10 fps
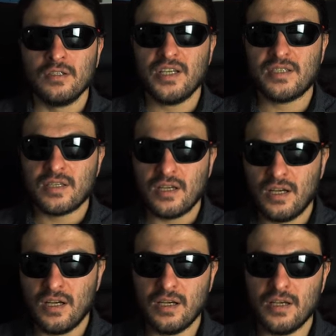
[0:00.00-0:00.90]
It's
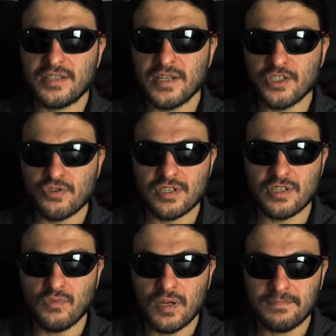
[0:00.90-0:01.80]
an
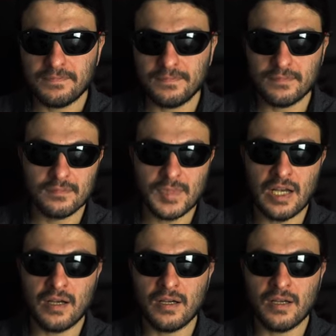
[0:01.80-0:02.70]
interesting one.
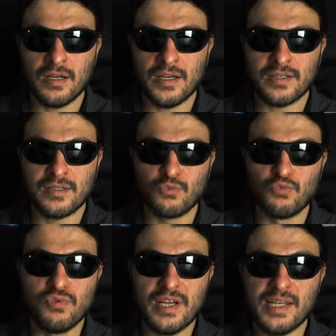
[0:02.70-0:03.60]
It
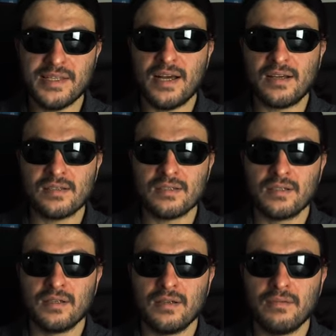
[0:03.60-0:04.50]
really does
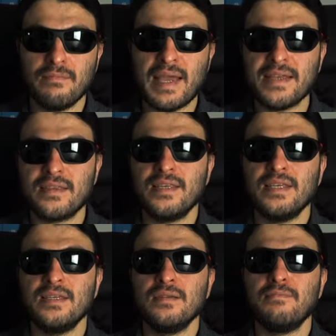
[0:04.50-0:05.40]
make
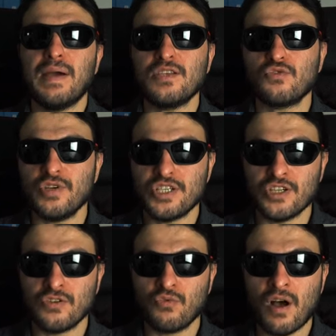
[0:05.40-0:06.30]
the bass
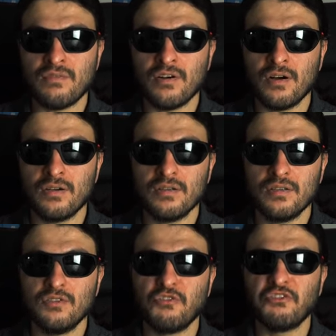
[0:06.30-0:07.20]
region rather
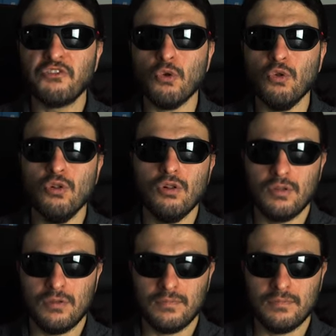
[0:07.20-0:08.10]
full
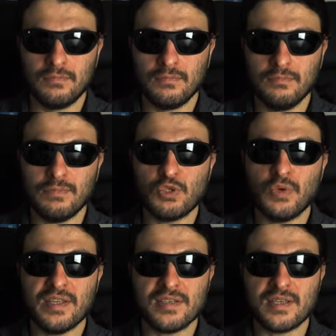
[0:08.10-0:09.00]

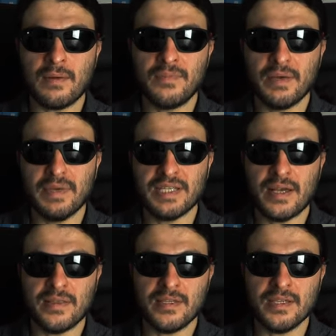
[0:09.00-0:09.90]
between the sub, the mid,
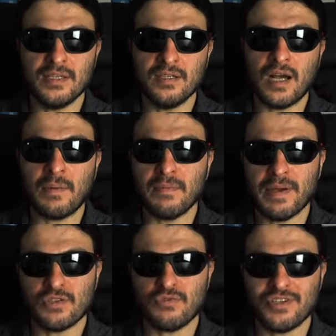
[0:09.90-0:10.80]
and the upper
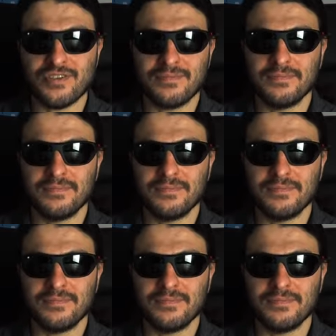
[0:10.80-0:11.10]
bass region.